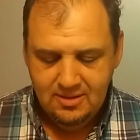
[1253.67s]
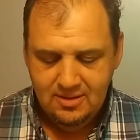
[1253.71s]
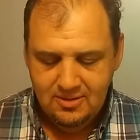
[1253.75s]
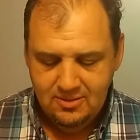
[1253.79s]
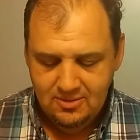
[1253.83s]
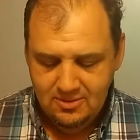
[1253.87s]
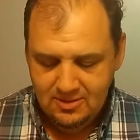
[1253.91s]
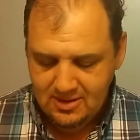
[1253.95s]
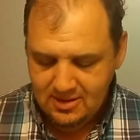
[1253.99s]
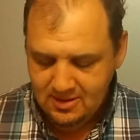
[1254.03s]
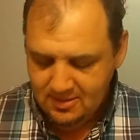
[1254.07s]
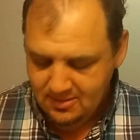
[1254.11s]

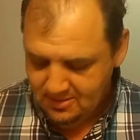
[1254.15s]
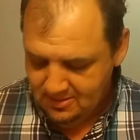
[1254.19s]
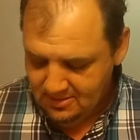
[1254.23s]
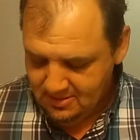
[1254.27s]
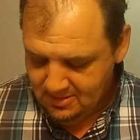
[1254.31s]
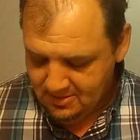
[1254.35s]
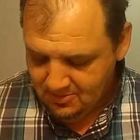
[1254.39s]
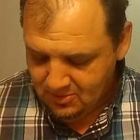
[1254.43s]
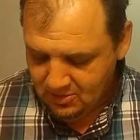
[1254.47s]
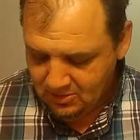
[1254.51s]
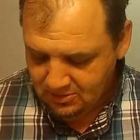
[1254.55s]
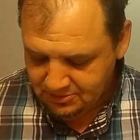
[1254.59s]
Now
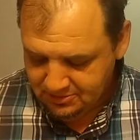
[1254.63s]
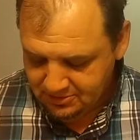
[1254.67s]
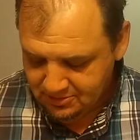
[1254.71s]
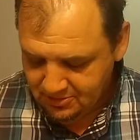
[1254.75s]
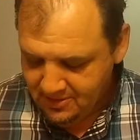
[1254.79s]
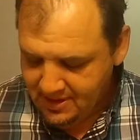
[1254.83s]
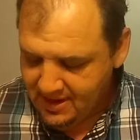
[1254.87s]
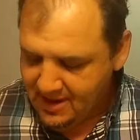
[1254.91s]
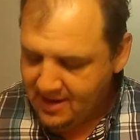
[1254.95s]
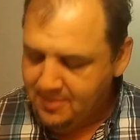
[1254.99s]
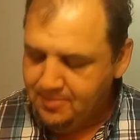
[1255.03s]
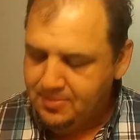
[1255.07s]
I'm
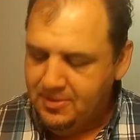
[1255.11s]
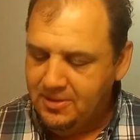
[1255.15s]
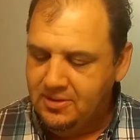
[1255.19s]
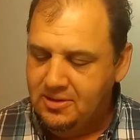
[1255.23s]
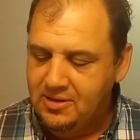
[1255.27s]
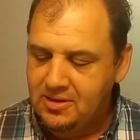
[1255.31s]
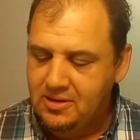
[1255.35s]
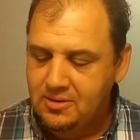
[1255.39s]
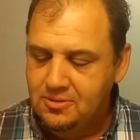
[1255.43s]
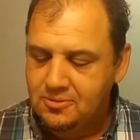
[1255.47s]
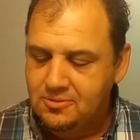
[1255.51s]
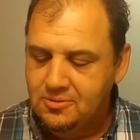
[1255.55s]
also happy
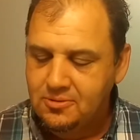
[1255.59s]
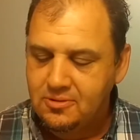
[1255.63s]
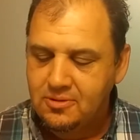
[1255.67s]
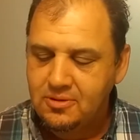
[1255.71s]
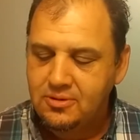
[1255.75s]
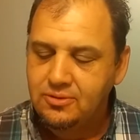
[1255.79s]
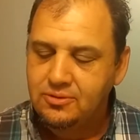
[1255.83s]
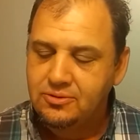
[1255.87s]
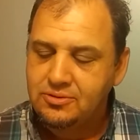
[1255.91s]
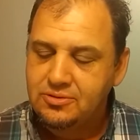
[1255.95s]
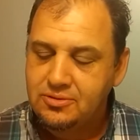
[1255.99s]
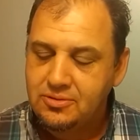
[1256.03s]
to
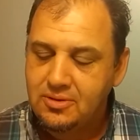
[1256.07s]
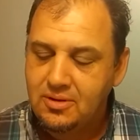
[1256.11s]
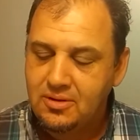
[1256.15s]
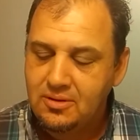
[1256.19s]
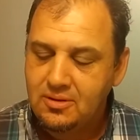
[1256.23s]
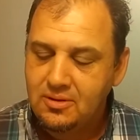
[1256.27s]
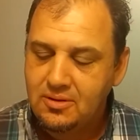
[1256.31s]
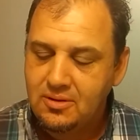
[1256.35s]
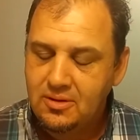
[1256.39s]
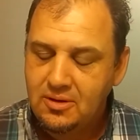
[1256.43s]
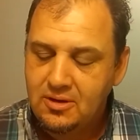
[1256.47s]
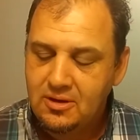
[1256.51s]
introduce
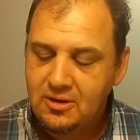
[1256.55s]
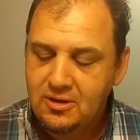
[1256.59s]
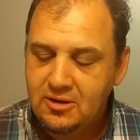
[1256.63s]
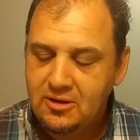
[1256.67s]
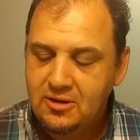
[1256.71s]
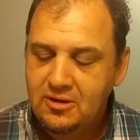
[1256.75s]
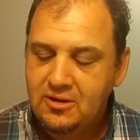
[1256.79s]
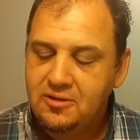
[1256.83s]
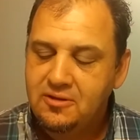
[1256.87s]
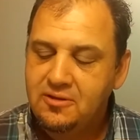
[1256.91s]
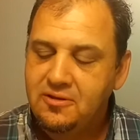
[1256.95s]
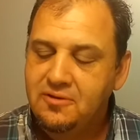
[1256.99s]

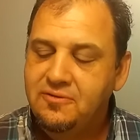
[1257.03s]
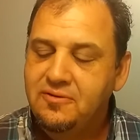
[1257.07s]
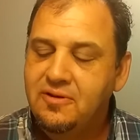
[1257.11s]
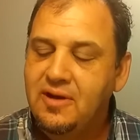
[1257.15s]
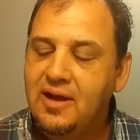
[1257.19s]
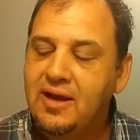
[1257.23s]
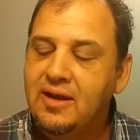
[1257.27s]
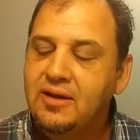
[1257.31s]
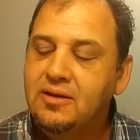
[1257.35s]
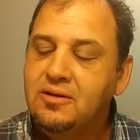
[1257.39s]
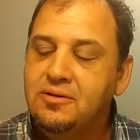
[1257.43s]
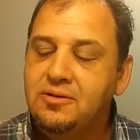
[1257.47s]
the
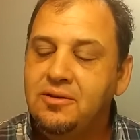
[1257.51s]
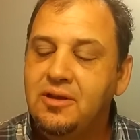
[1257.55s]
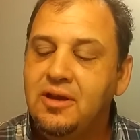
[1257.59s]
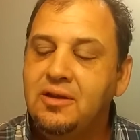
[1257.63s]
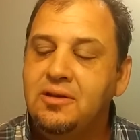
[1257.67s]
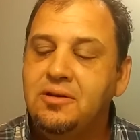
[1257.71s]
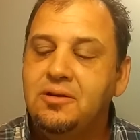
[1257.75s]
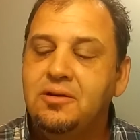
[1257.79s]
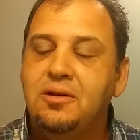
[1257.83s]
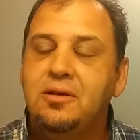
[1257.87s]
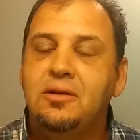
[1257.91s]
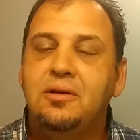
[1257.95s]
fact
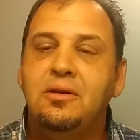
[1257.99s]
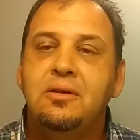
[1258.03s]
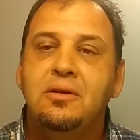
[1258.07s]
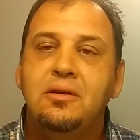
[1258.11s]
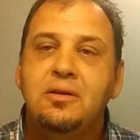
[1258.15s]
that